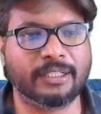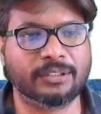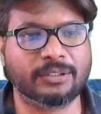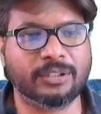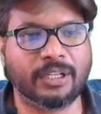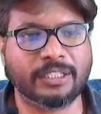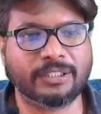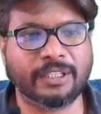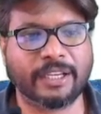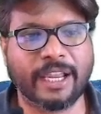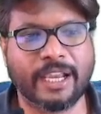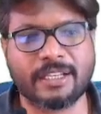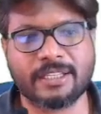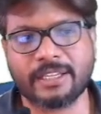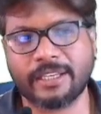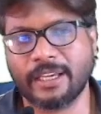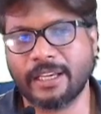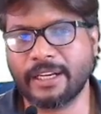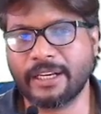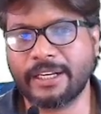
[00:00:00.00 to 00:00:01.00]
So as you can
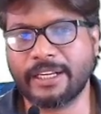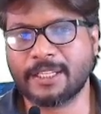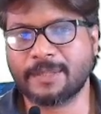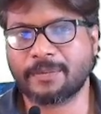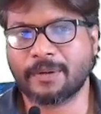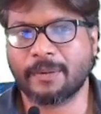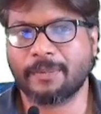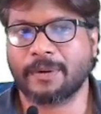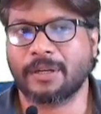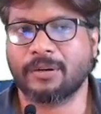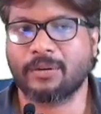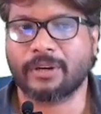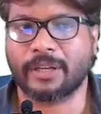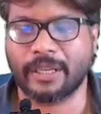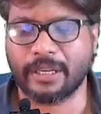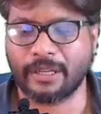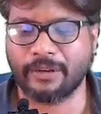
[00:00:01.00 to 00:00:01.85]
see here, it is properly working.